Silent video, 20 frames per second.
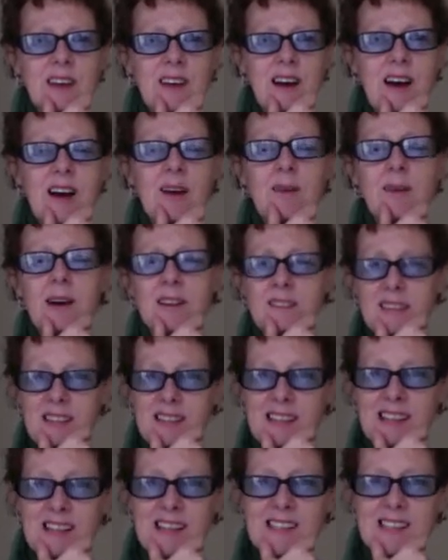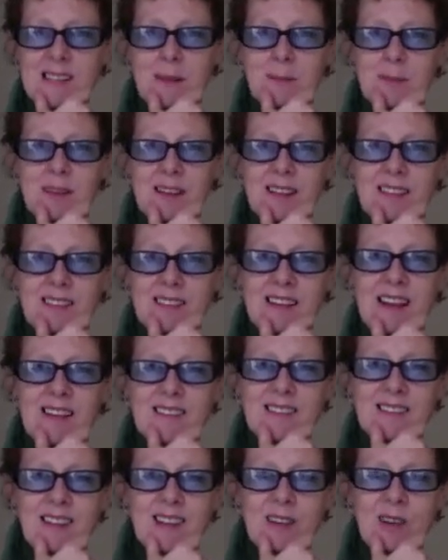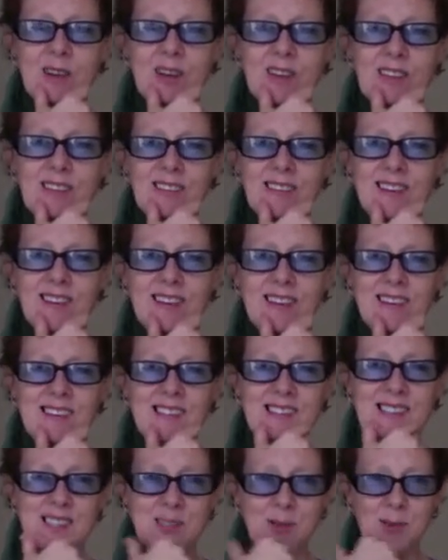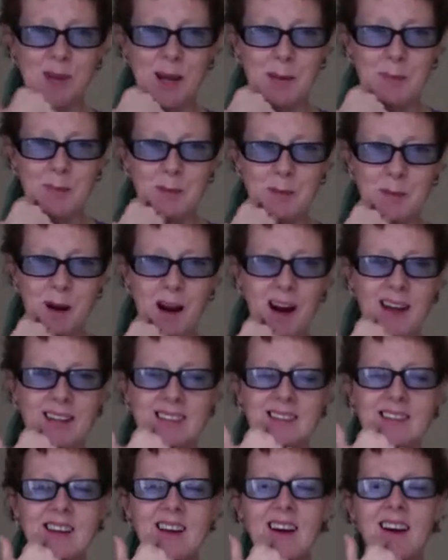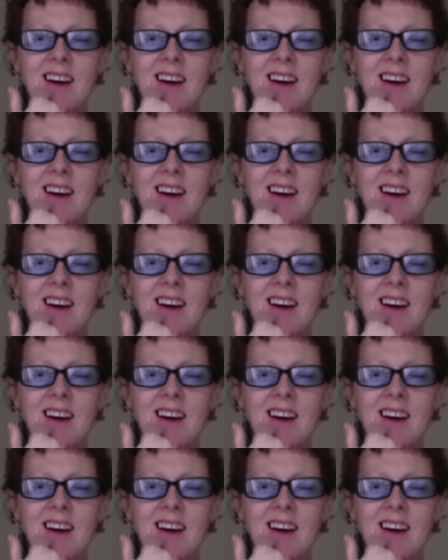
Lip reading: I think that's something that you can still keep in mind.